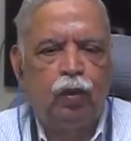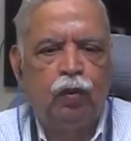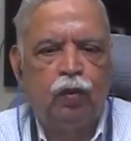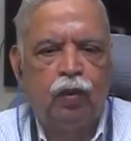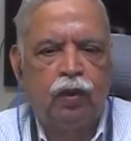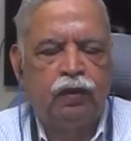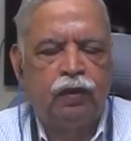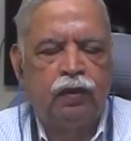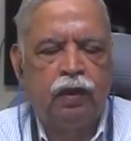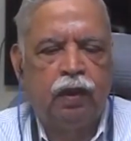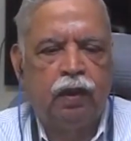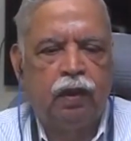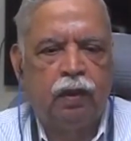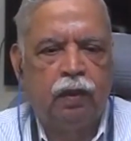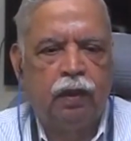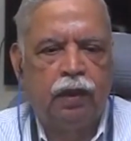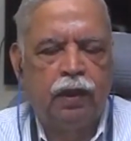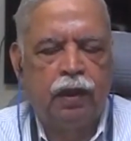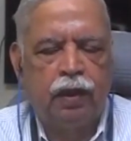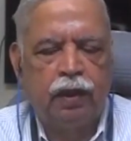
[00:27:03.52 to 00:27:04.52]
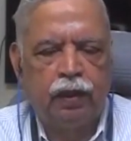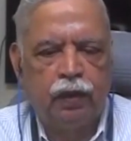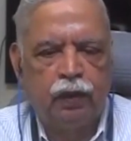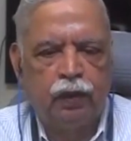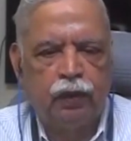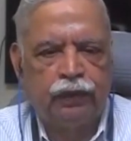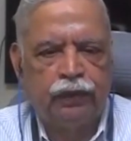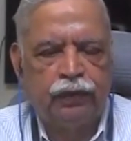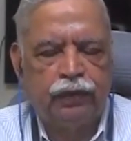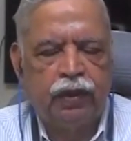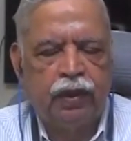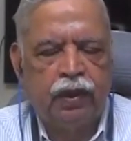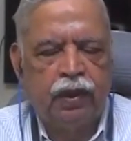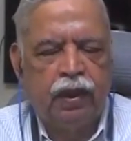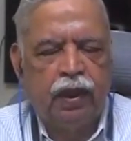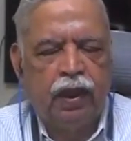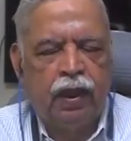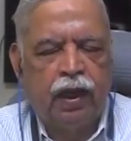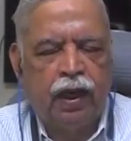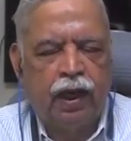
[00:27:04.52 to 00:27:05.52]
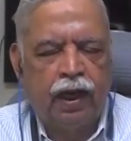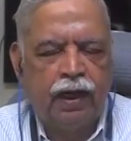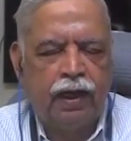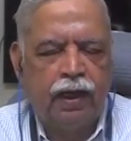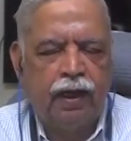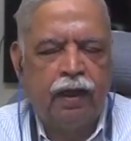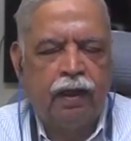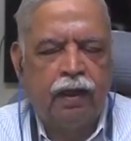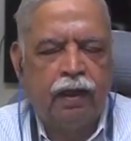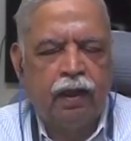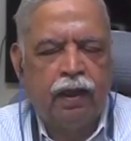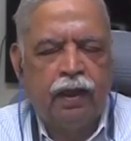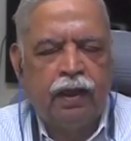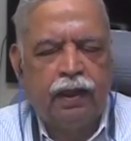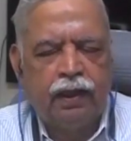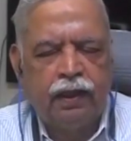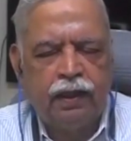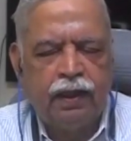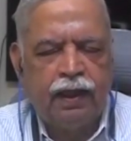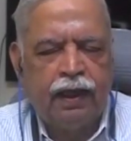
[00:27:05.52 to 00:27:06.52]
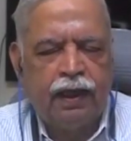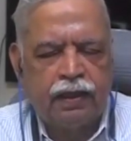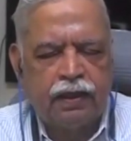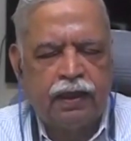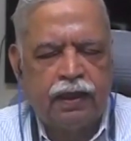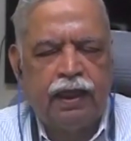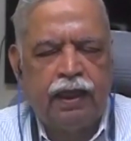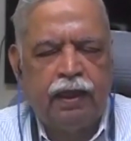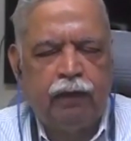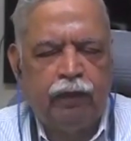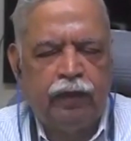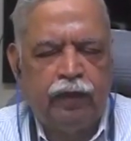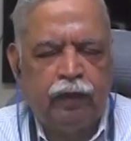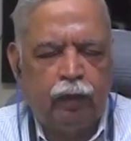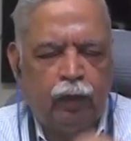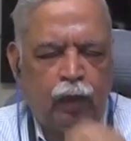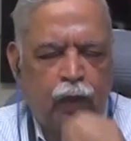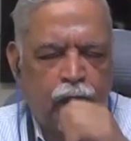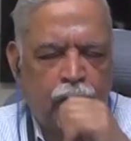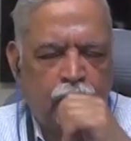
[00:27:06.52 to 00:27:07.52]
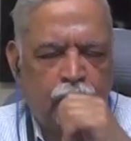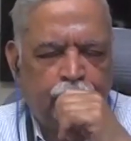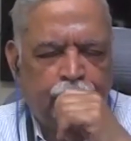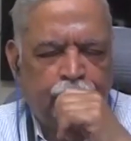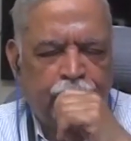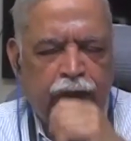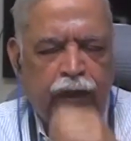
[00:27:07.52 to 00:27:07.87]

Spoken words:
mode was introduced, and in the SIMV mode,